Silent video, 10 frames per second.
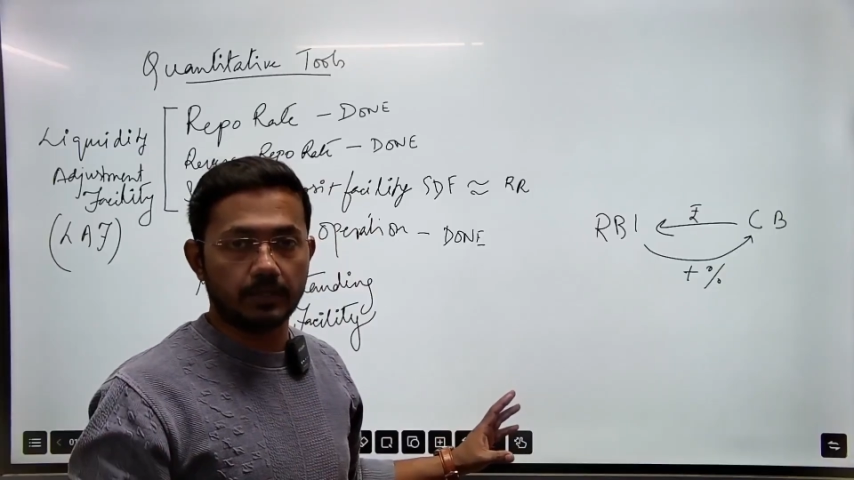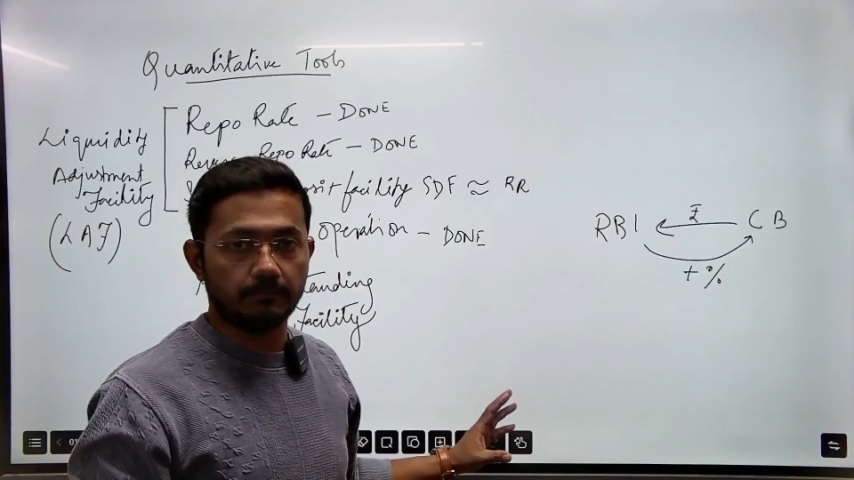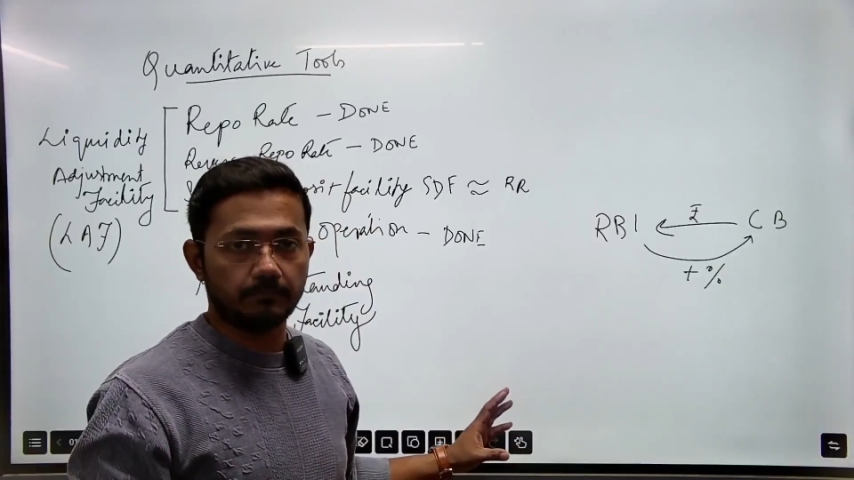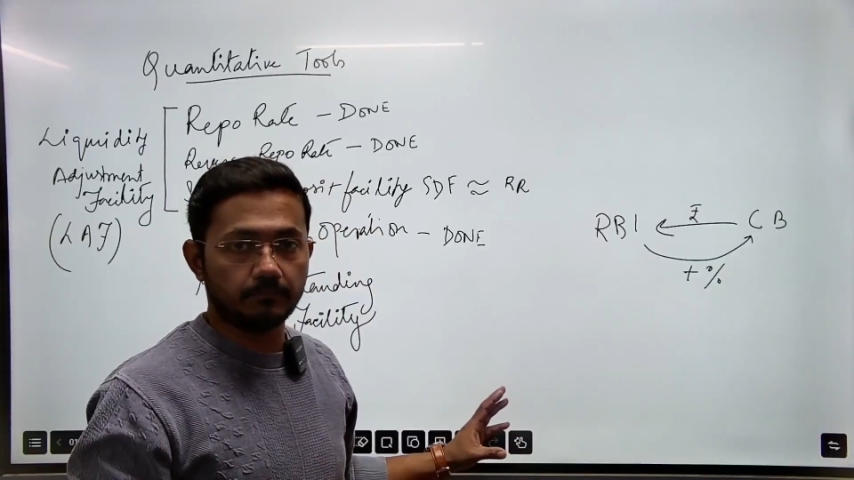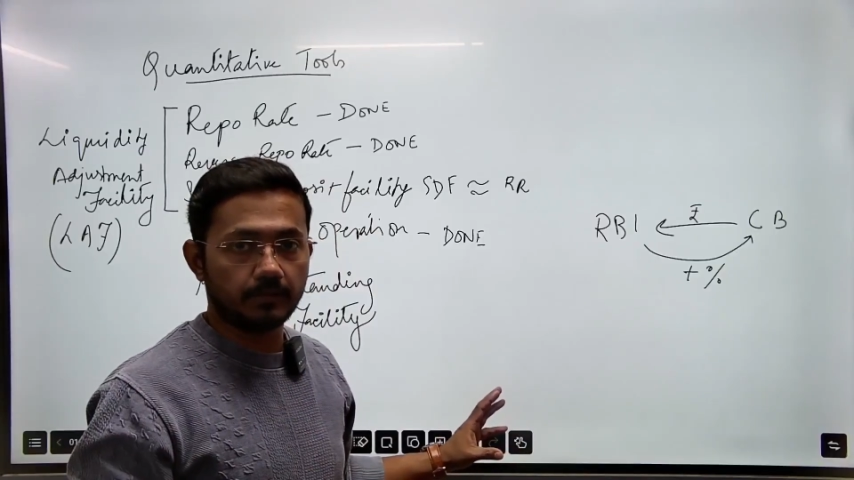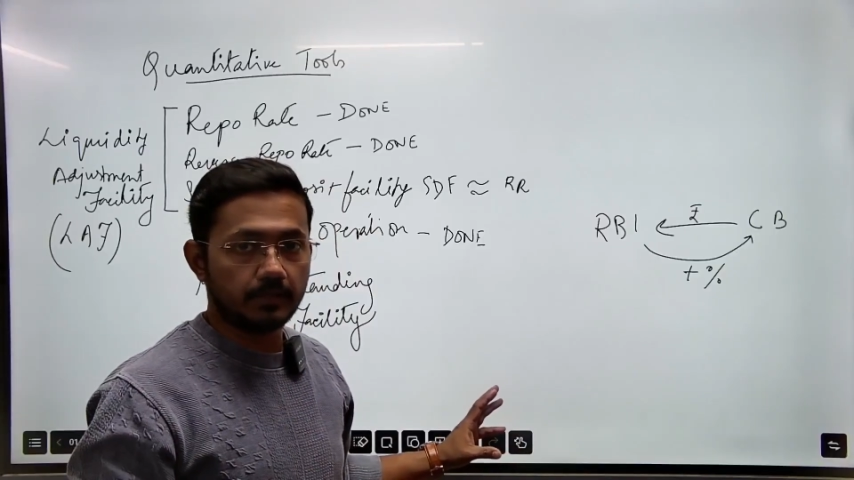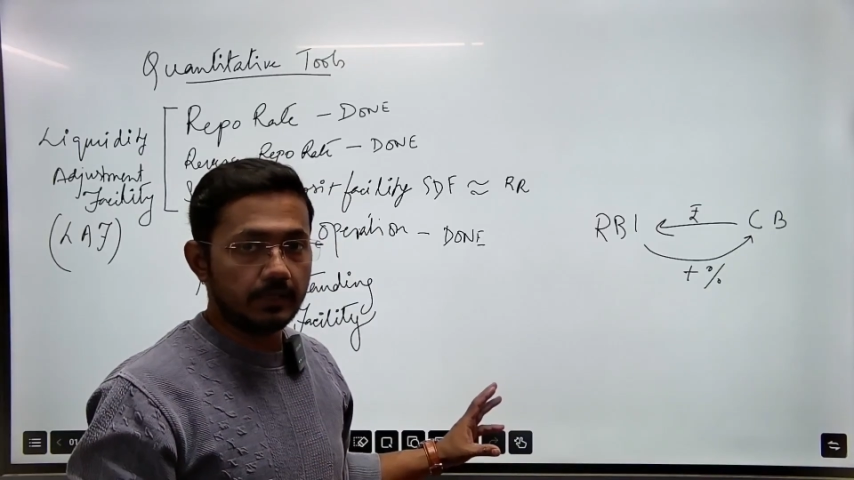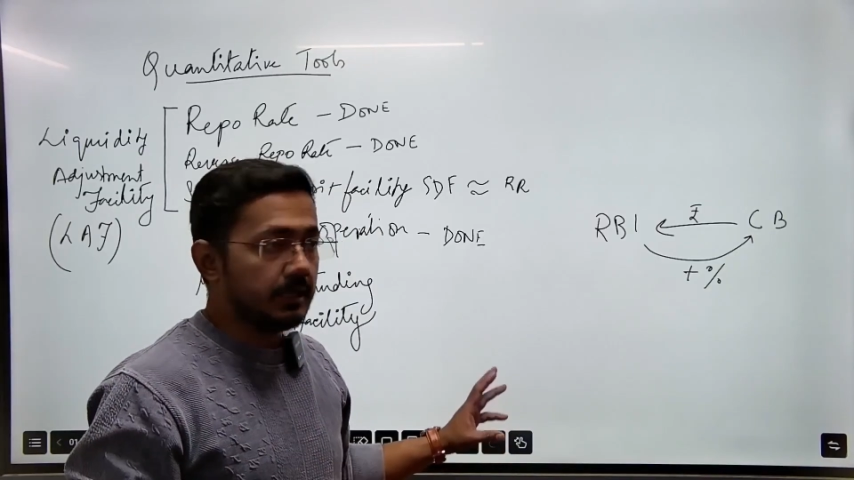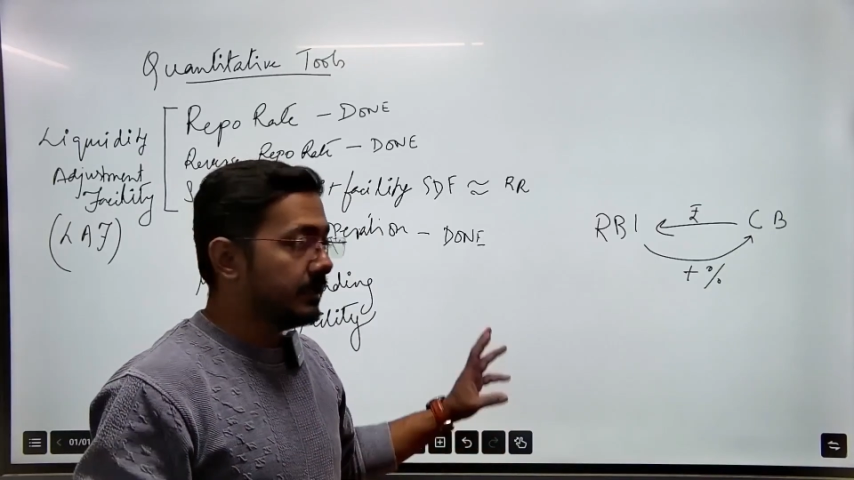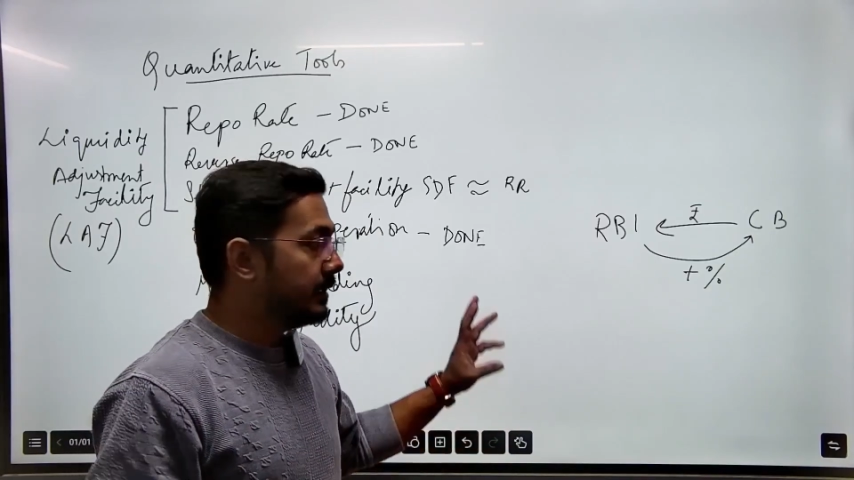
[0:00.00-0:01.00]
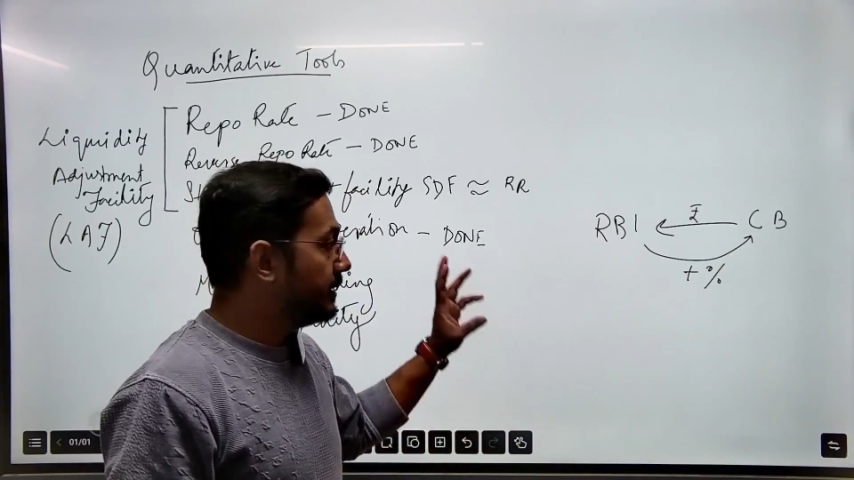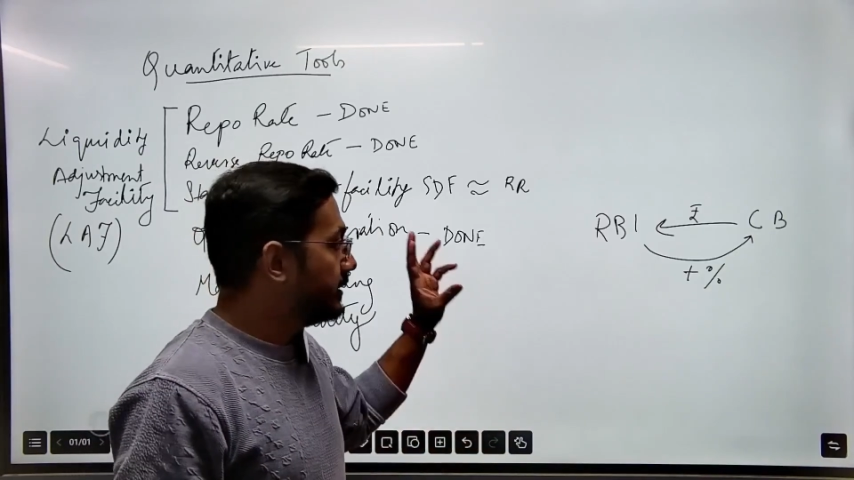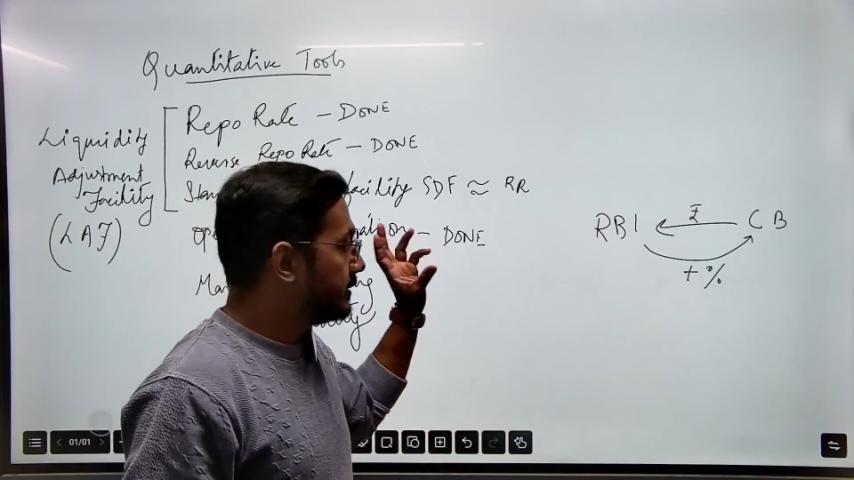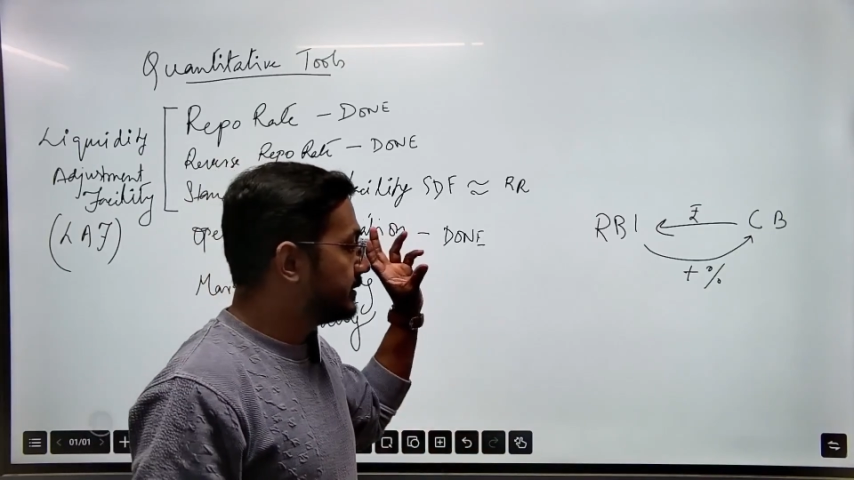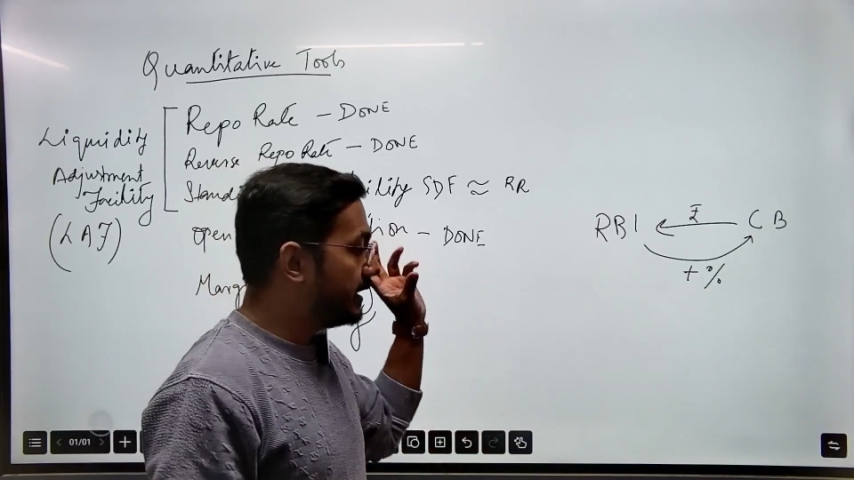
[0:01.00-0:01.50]
to them.
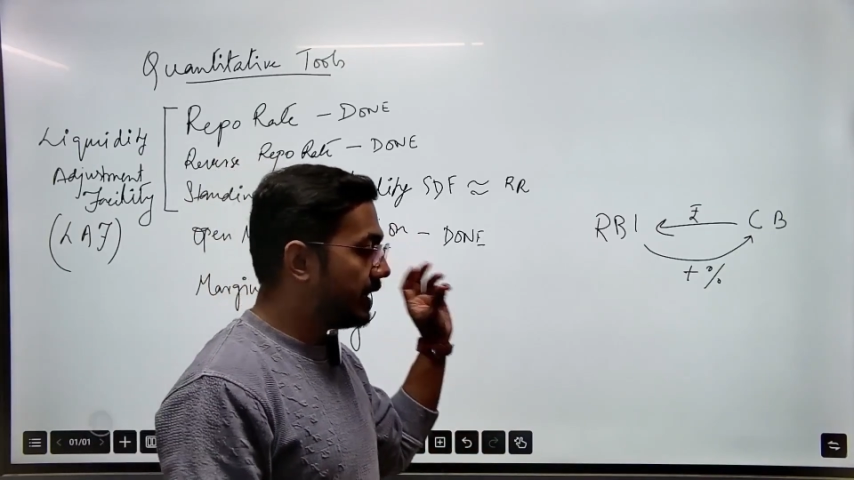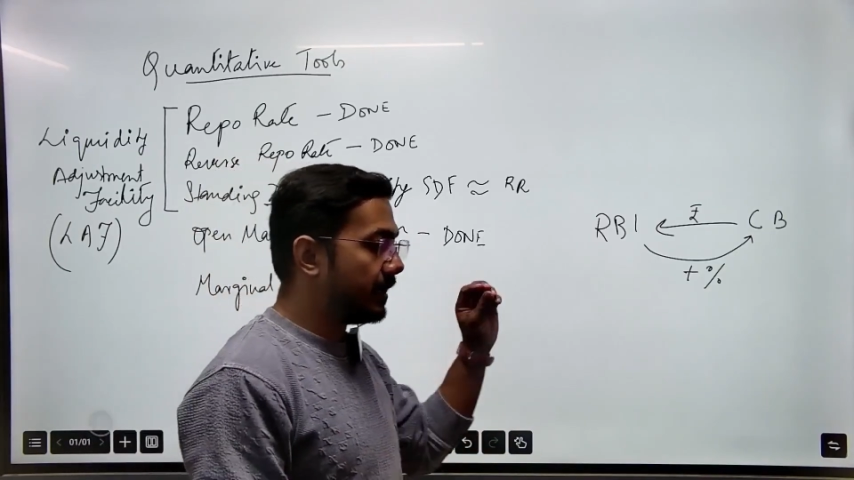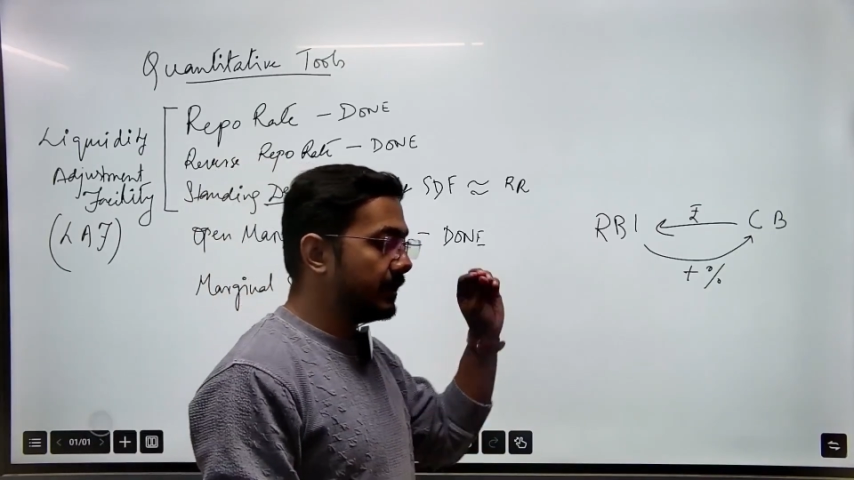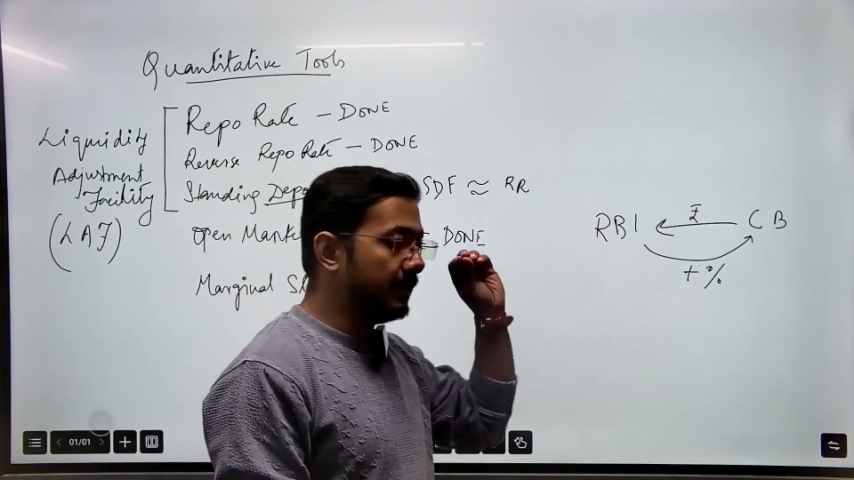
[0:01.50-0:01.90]
The